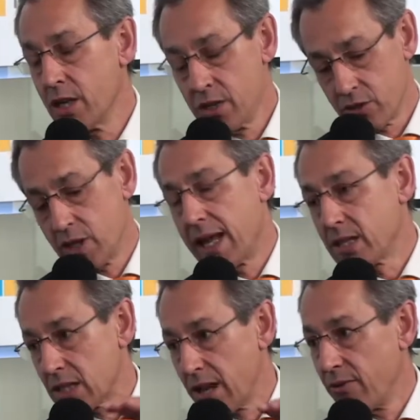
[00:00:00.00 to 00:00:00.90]
So the
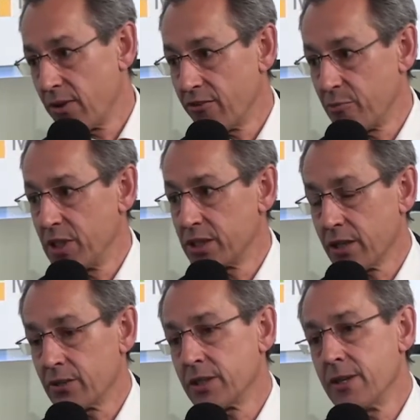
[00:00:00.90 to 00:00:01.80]
next level of build
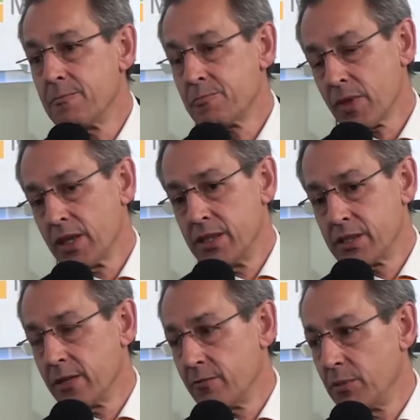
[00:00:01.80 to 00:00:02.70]
out is
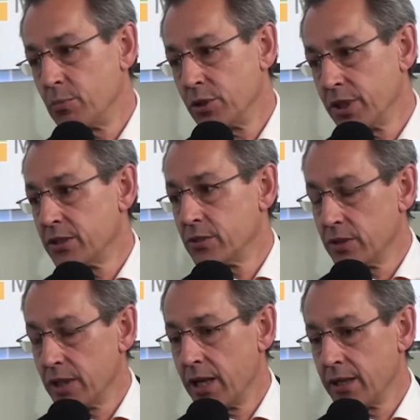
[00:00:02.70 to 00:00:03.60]
that we put into
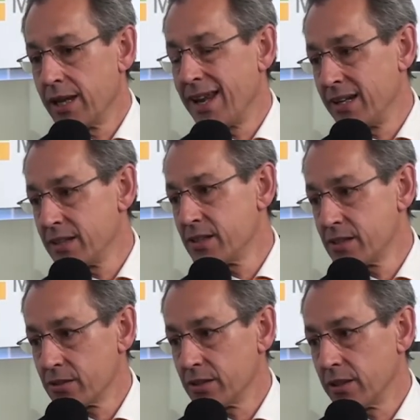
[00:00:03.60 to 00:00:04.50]
an
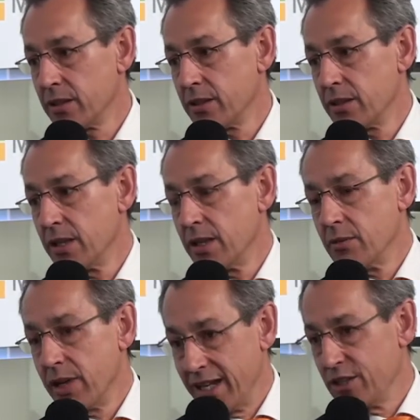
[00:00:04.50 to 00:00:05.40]
analysis
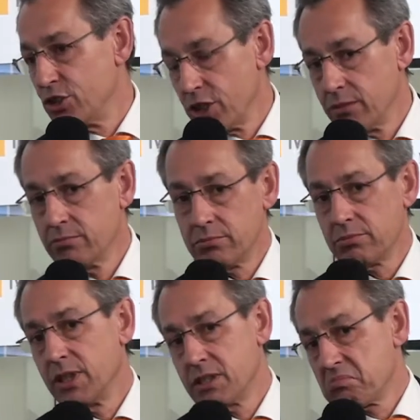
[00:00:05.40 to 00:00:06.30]
engine.
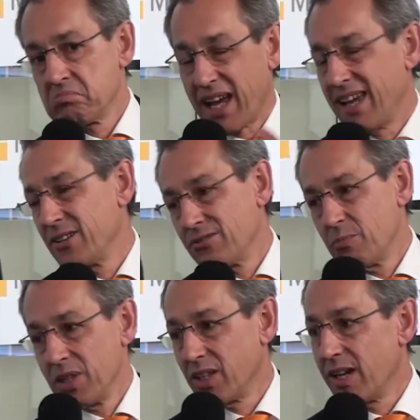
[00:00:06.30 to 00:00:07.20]
It's kind of a
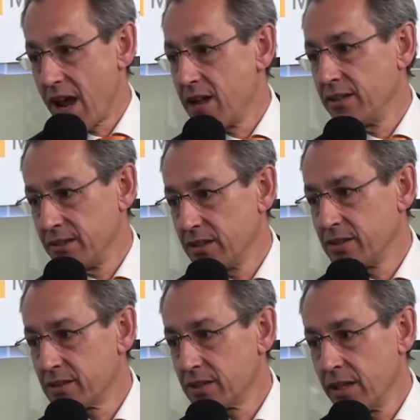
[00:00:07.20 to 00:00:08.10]
big data
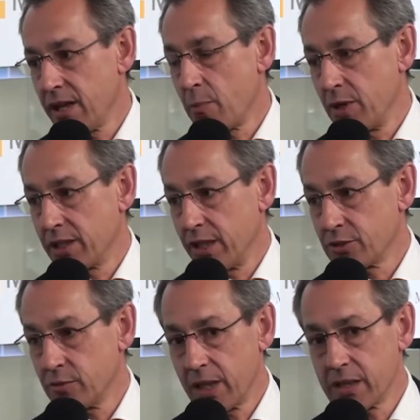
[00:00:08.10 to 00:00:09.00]
analytics
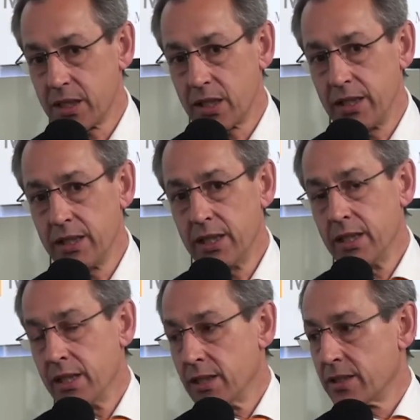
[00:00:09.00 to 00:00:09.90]
application basically
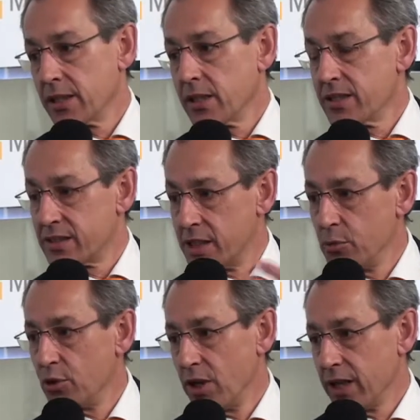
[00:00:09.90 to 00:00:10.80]
that
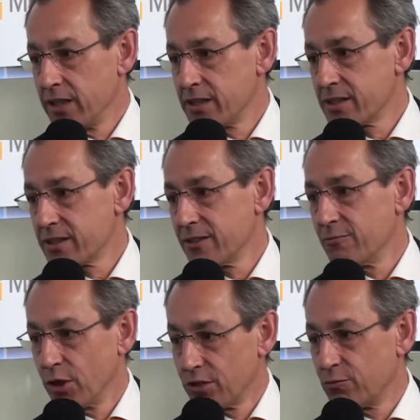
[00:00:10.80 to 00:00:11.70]
simulates
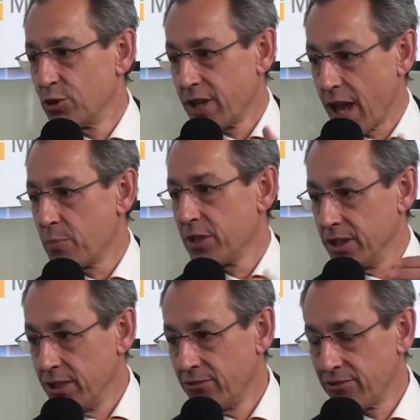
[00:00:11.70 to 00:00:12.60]
what would happen
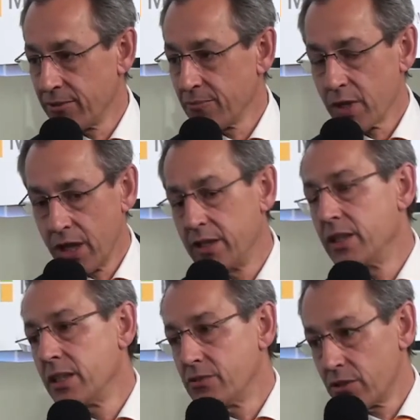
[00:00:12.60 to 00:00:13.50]
if and then
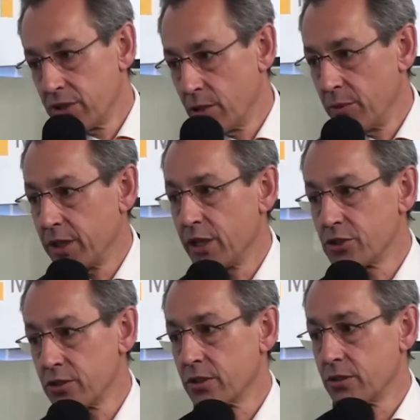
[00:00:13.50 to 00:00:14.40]
gives a recommendation
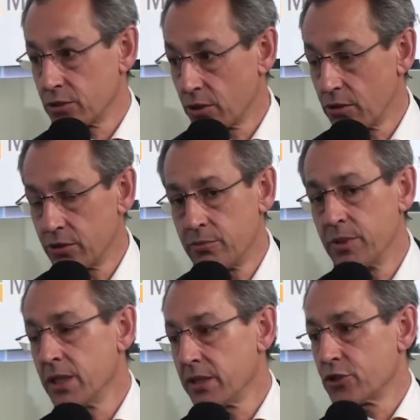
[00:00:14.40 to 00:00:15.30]
to the control room.
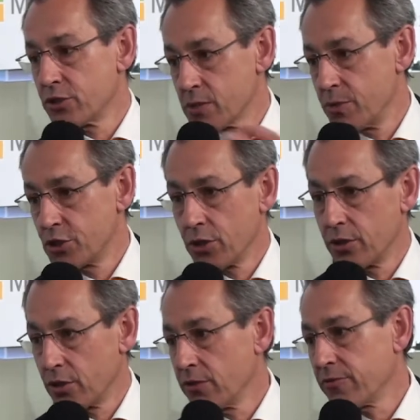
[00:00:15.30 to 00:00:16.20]
They should switch on
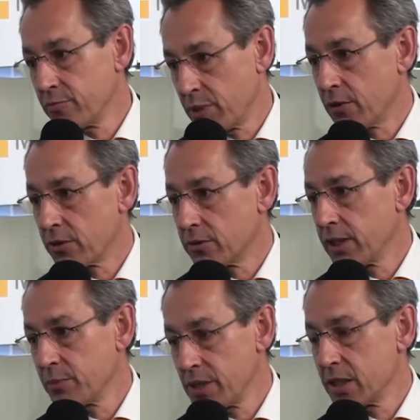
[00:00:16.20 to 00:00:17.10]
and off power,
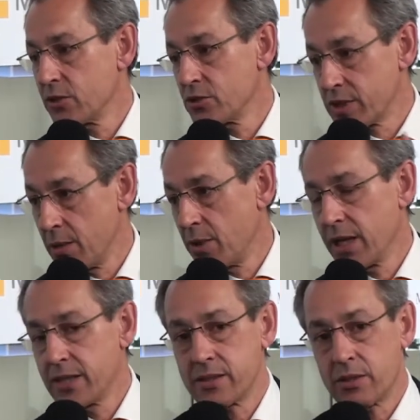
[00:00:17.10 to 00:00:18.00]
right? Basically to
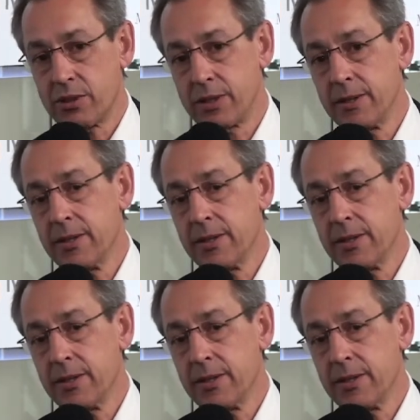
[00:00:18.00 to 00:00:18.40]
stabilize the grid.